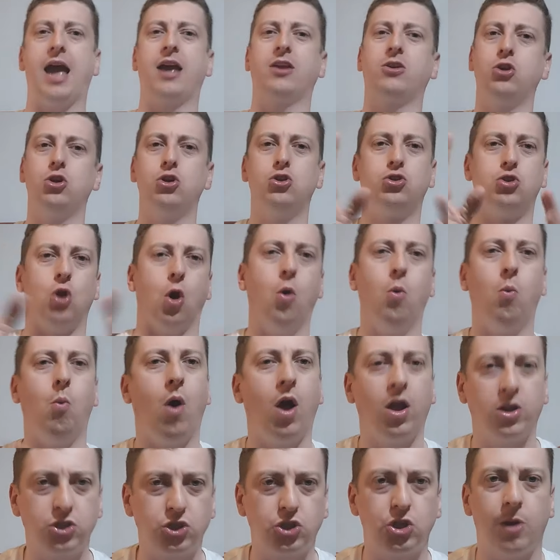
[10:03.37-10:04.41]
and you don't
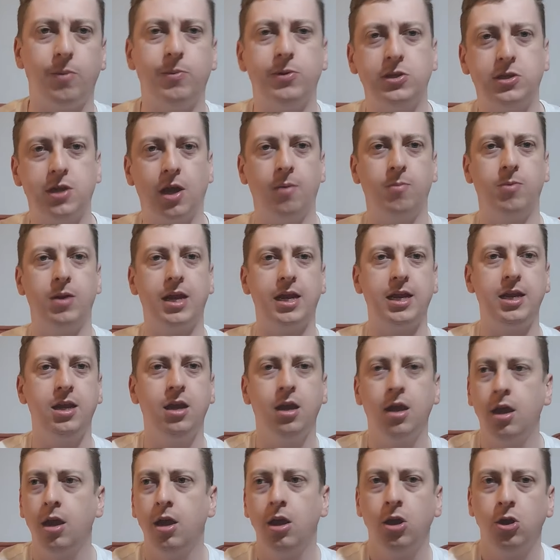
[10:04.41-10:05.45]
watch WWE,
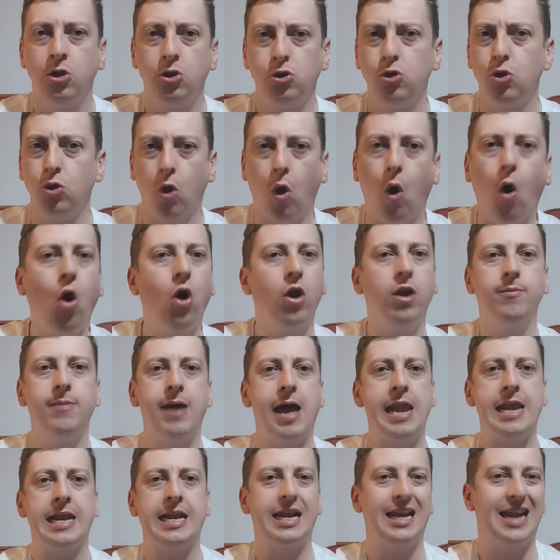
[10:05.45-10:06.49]
you
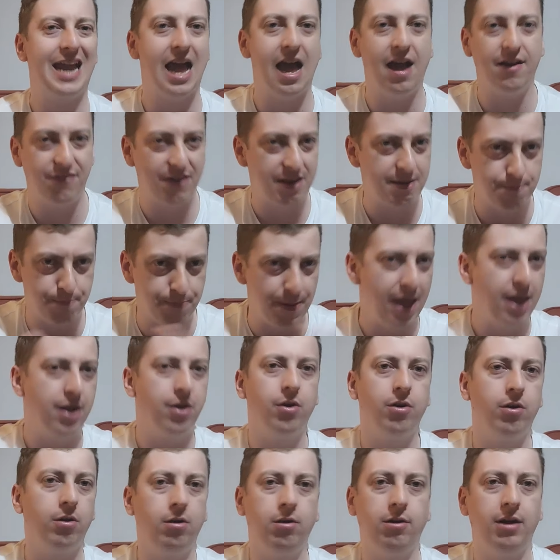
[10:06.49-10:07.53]
automatically have a
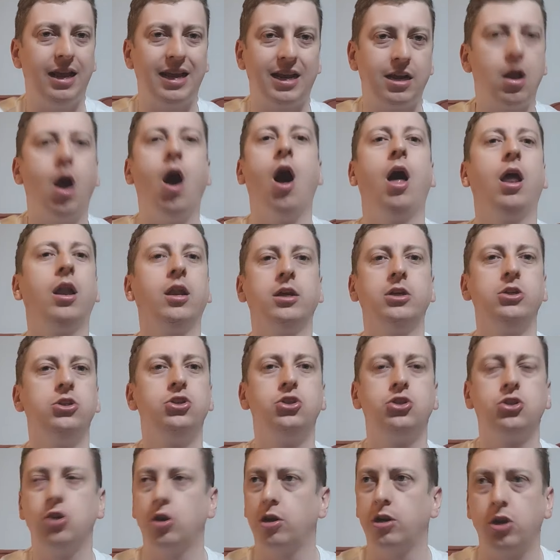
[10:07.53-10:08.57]
better, like,
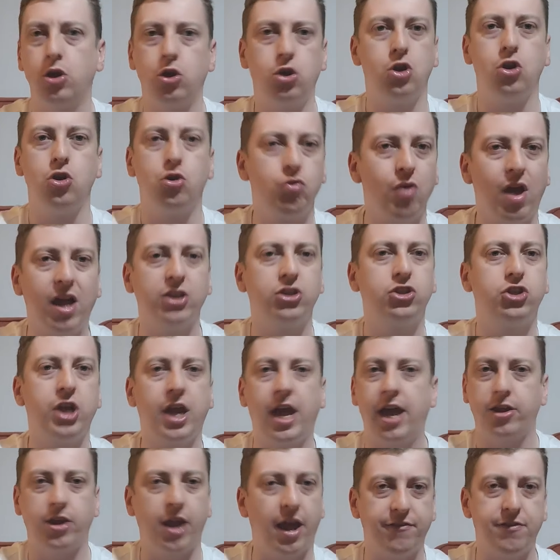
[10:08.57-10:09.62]
college, you can graduate
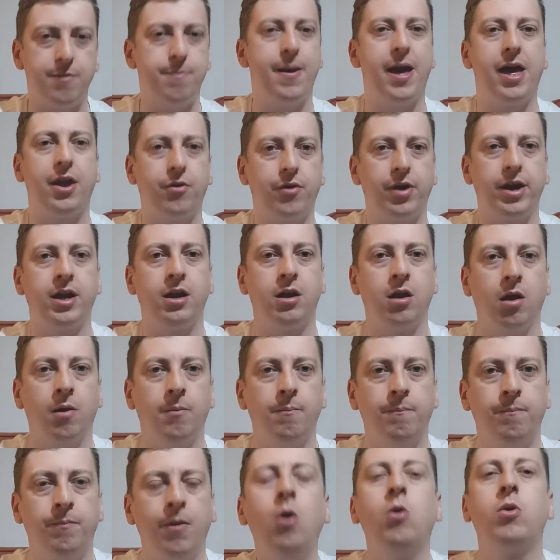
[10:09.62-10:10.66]
and you have a better income.
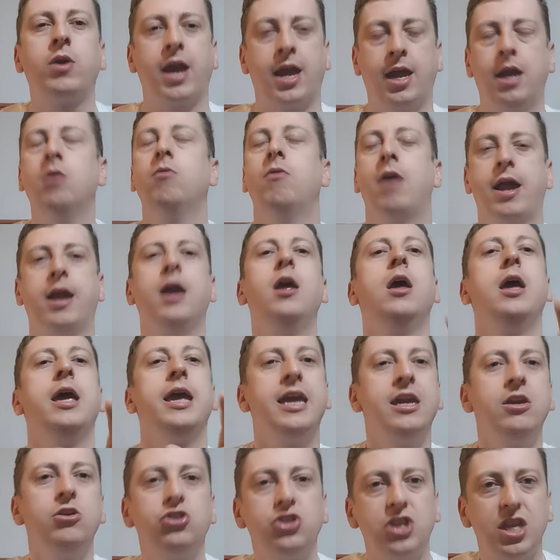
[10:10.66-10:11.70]
Okay, right.
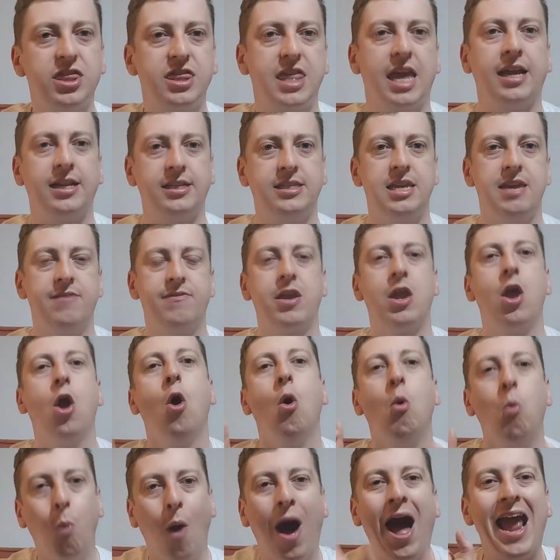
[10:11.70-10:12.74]
Here's the thing, Davey.
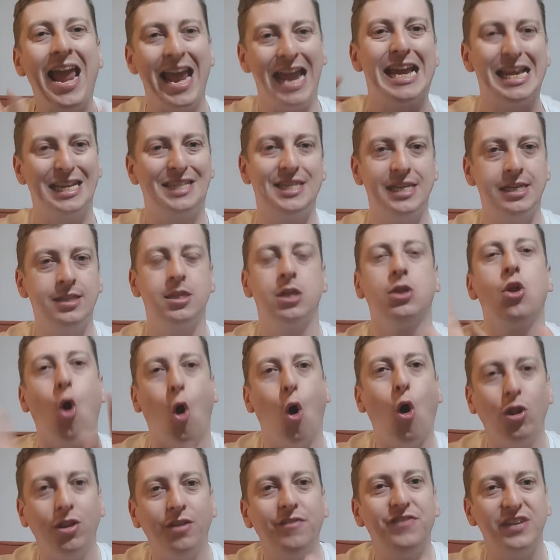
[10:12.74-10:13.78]
Why is it that
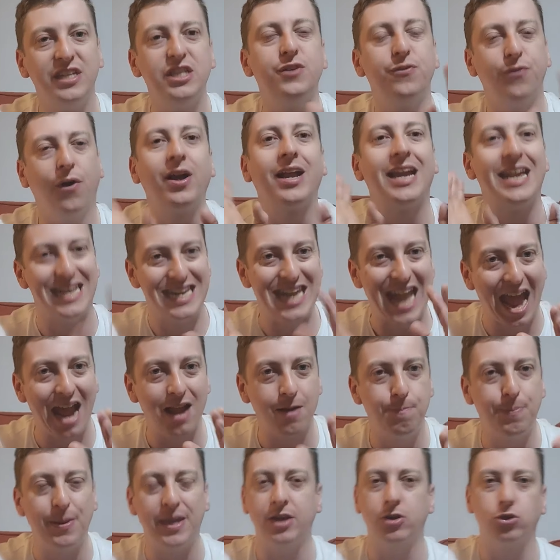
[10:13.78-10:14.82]
all of these fucking
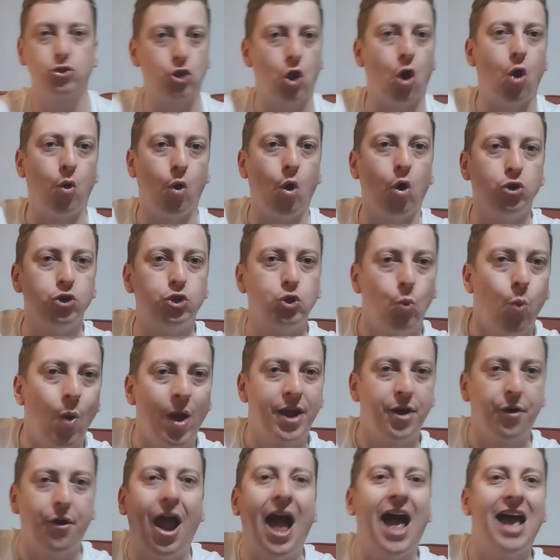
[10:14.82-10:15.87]
neckbeards are on
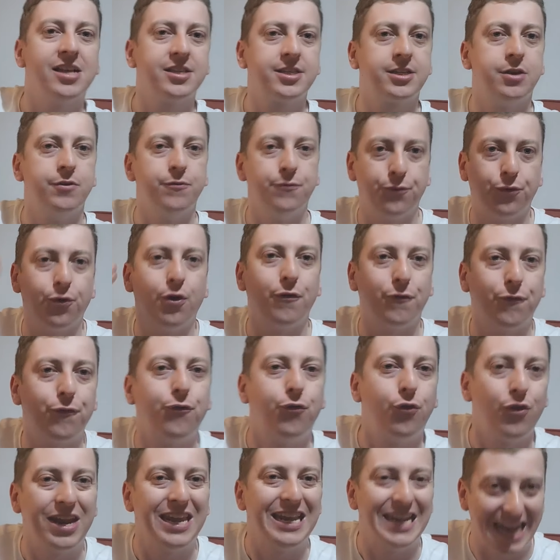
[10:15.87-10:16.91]
Twitter asking for a
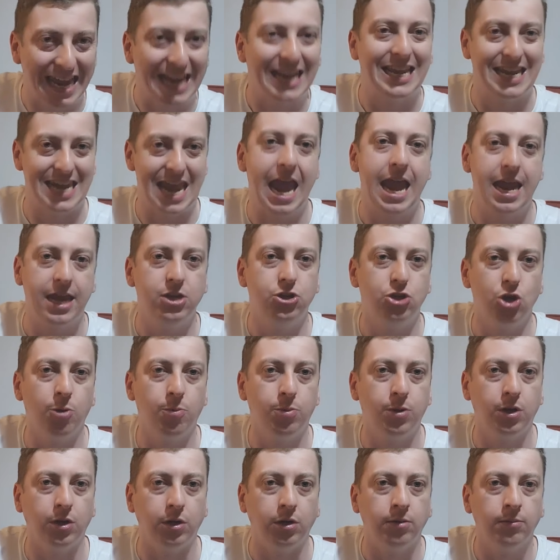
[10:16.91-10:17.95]
free link in
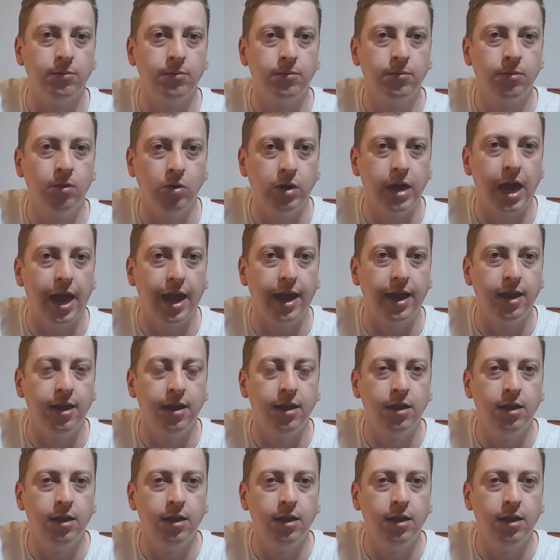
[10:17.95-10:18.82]
AEW? Okay?